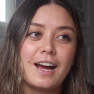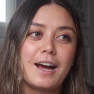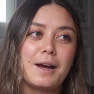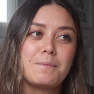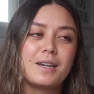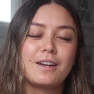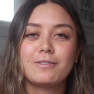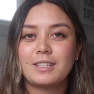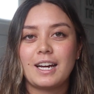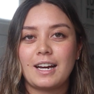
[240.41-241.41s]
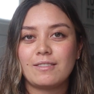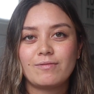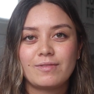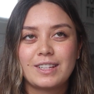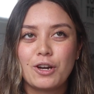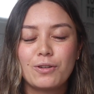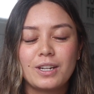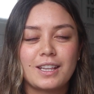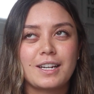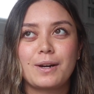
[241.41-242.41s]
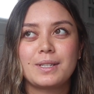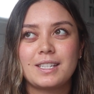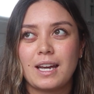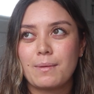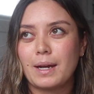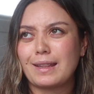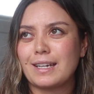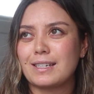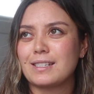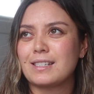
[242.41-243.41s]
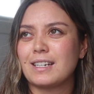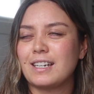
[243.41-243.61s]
Now yeah, the only thing I would say about this